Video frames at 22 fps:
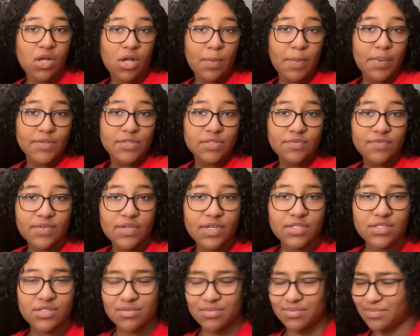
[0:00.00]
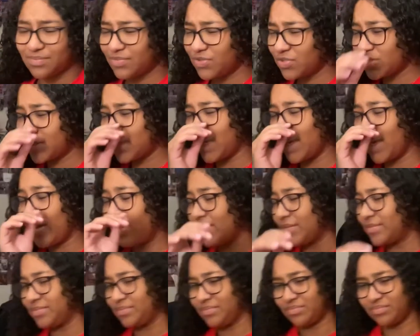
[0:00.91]
I'll post notifications. There's a
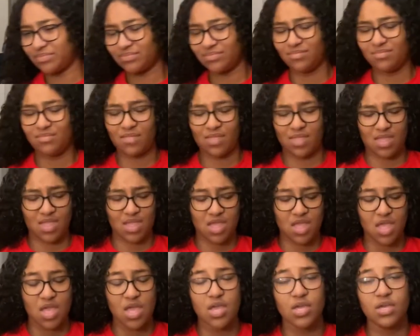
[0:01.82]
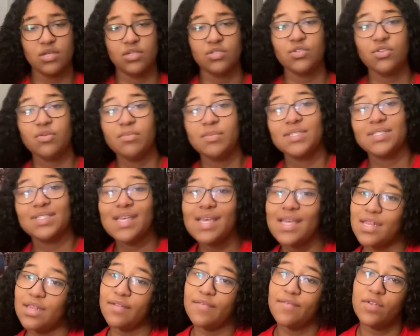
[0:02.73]
hair. So you don't miss
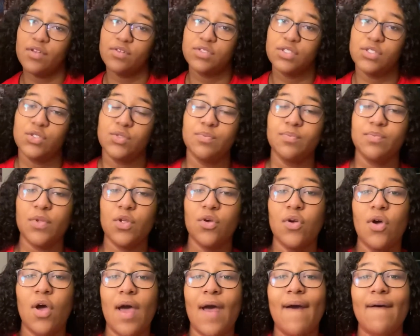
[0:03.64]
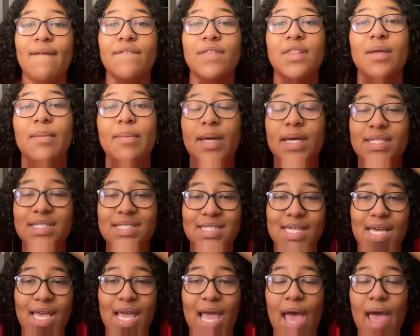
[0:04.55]
any of the videos I do. Have the best
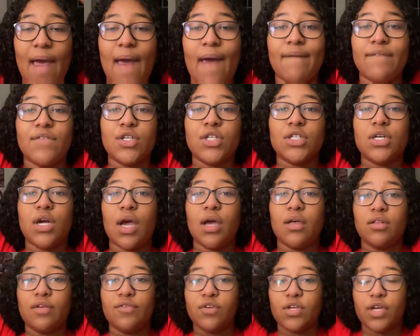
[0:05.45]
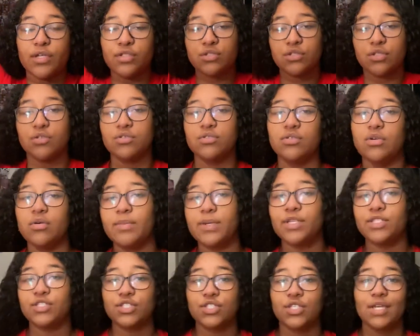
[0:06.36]
day ever. I love you guys so, so
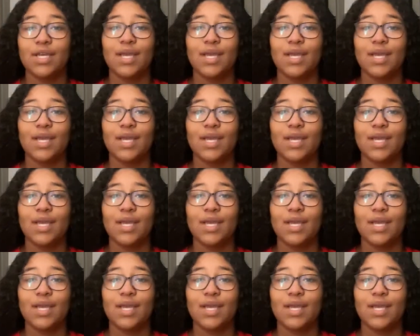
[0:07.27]
much.